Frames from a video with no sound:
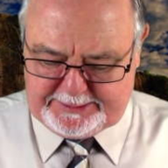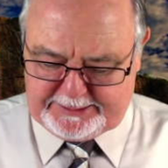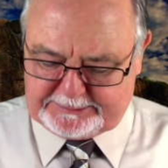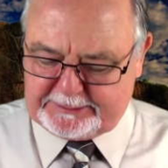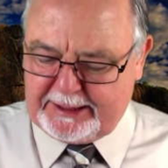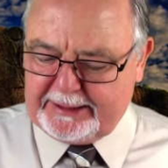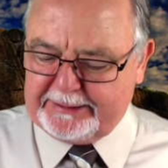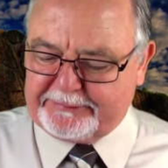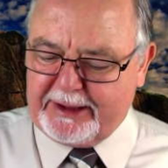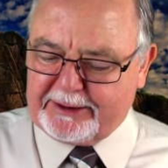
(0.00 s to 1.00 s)
It's God,
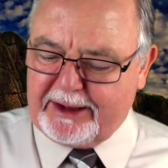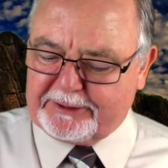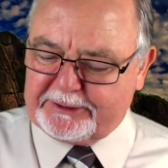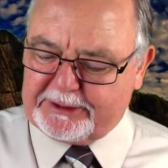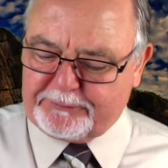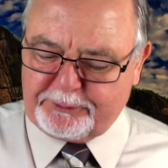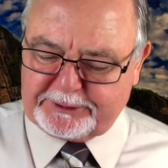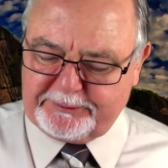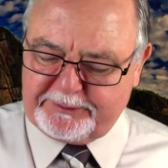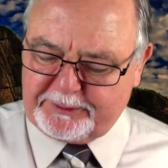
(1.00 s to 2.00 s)
if God honored their free,
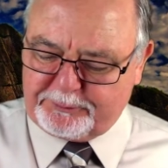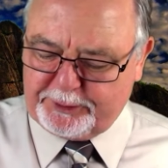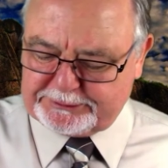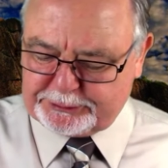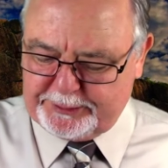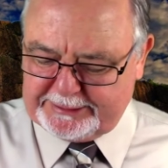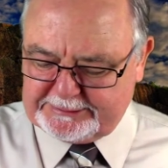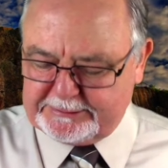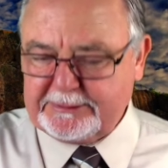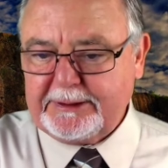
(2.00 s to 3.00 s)
their free
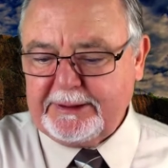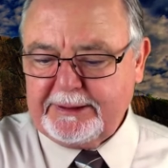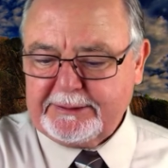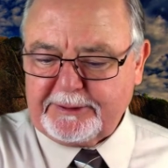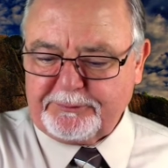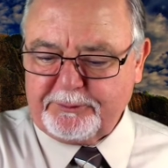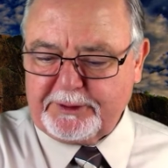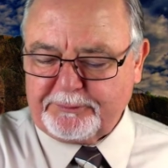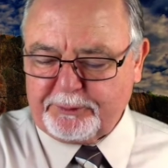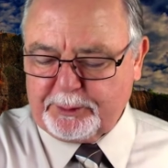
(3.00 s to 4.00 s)
choice, their,
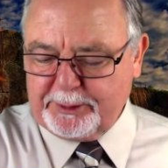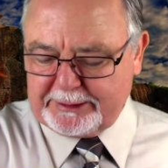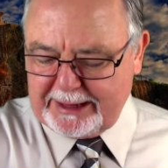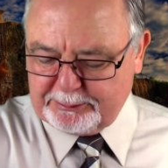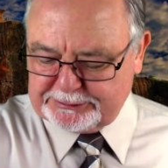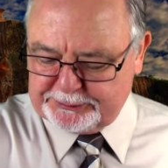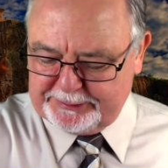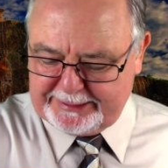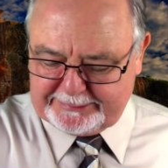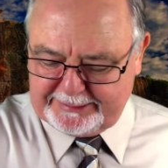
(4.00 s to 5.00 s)
their free will, God was
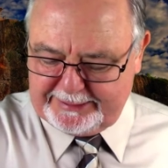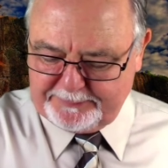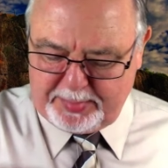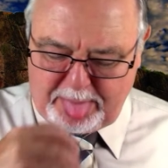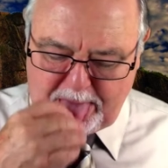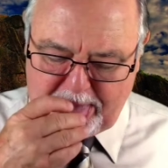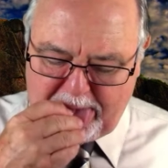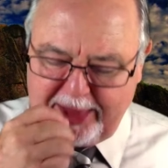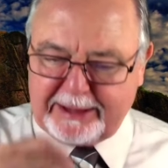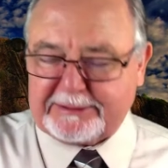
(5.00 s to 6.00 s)
doing that then.
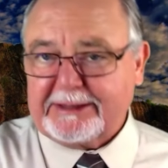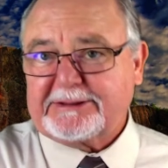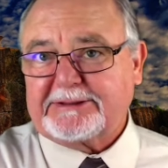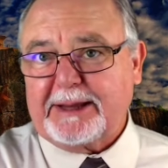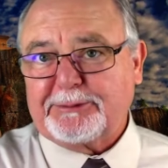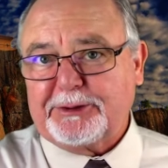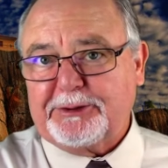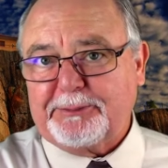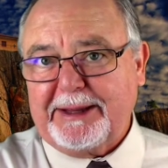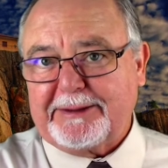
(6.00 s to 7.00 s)
He does the same to you
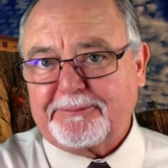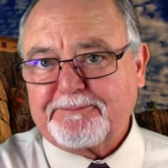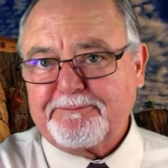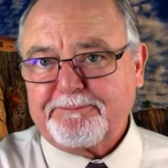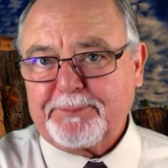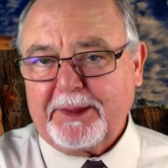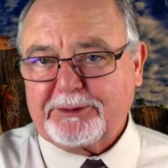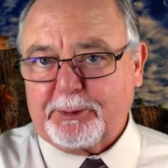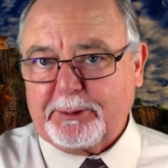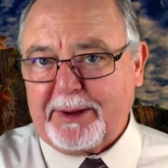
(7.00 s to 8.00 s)
and me.
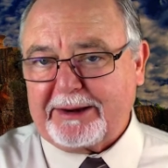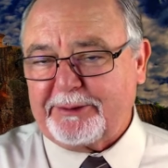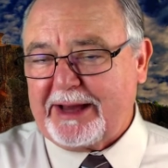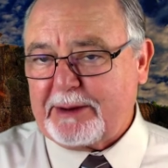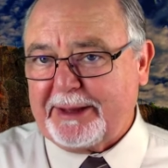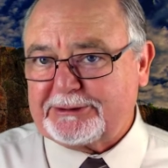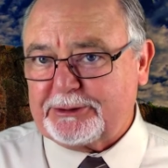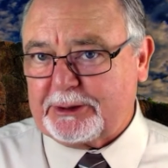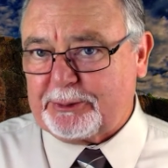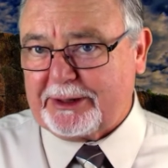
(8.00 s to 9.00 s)
So we might, we got to make
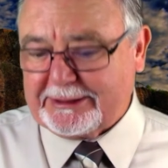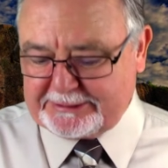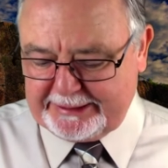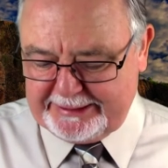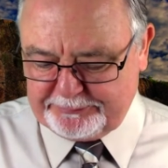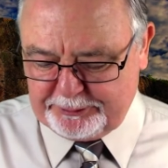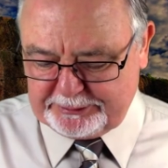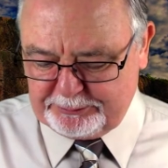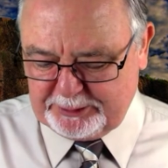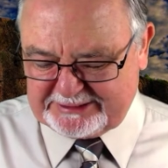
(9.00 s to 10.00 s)
sure that we're listening in
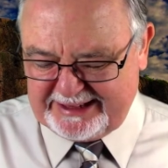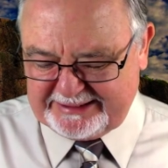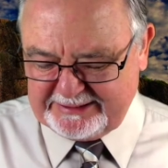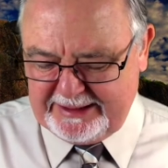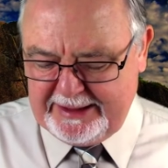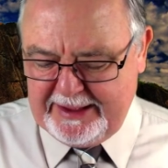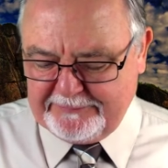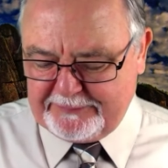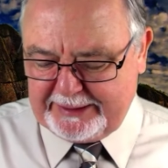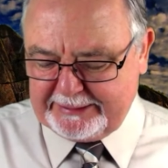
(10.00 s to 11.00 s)
real, real tight.
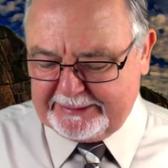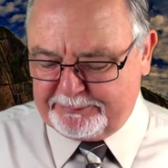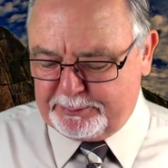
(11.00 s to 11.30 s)
Finally,